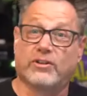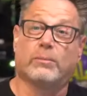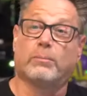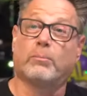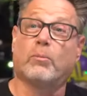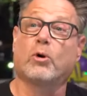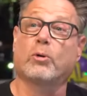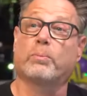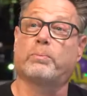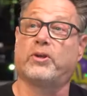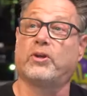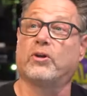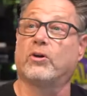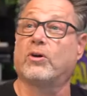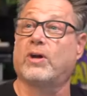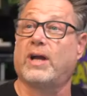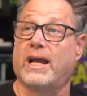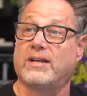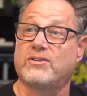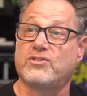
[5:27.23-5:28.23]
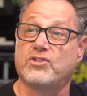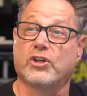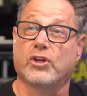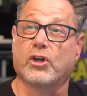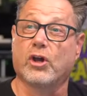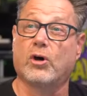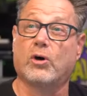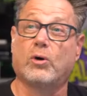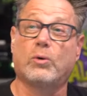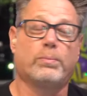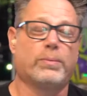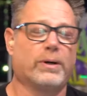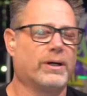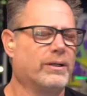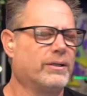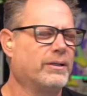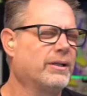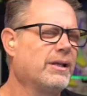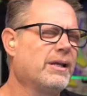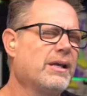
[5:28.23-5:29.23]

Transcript: them more pure as you go, but